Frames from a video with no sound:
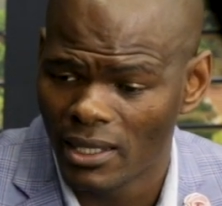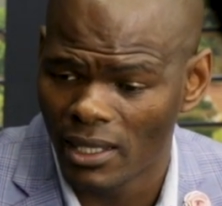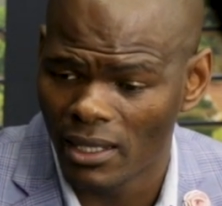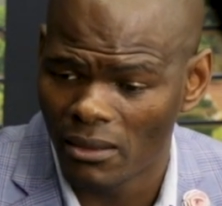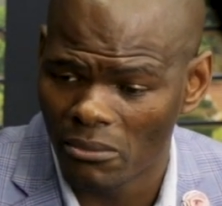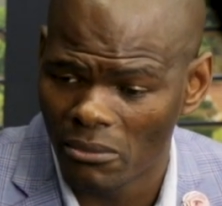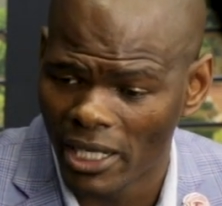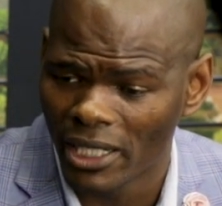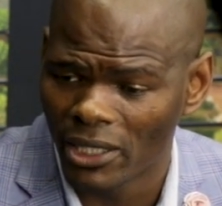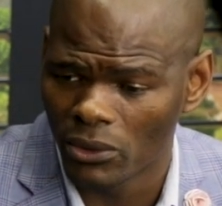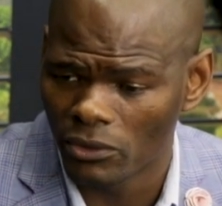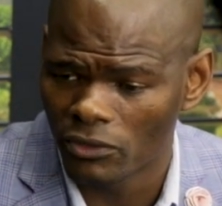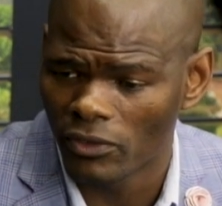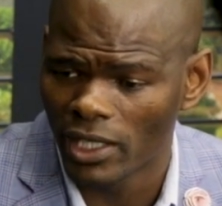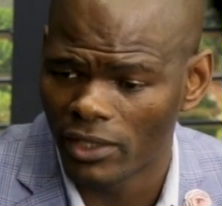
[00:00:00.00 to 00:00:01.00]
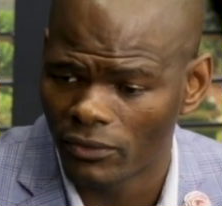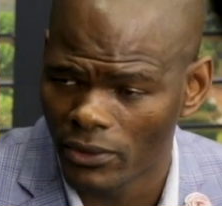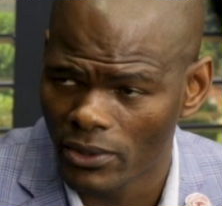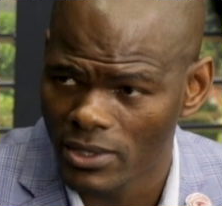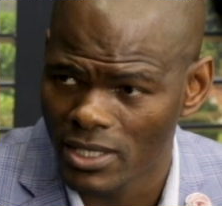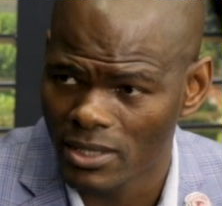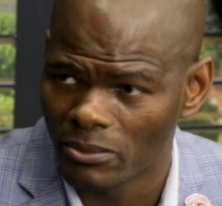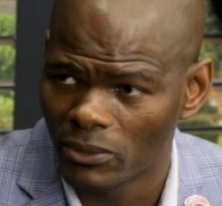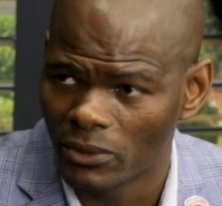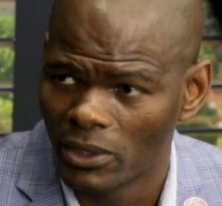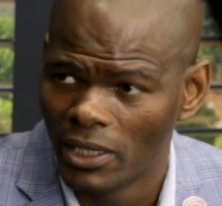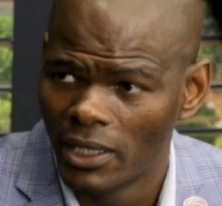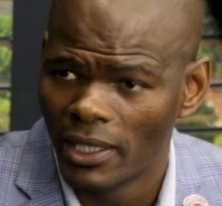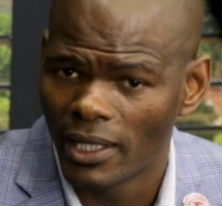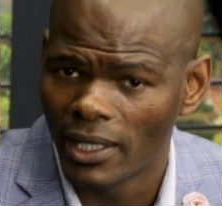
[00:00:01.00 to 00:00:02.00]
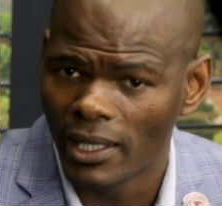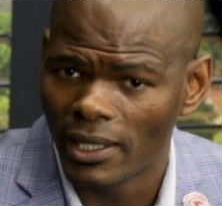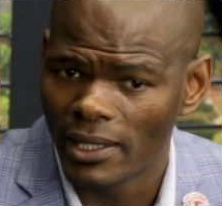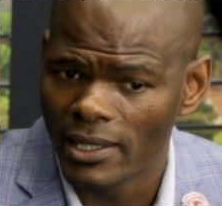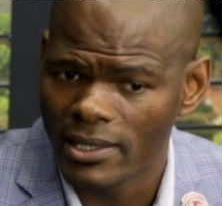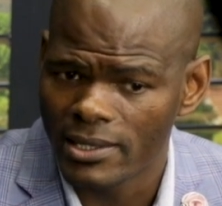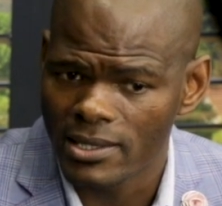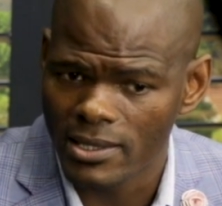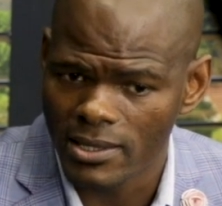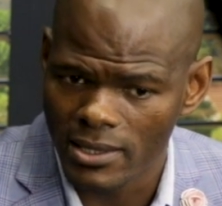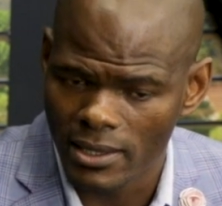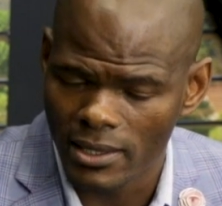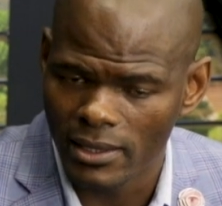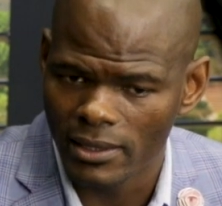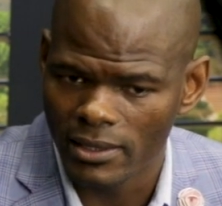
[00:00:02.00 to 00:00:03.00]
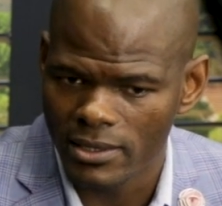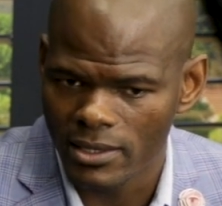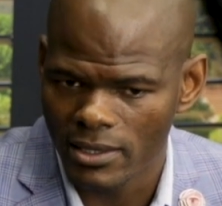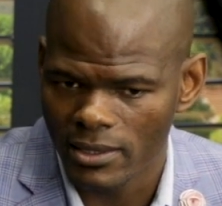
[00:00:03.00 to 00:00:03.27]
my growth fund, for example. It's a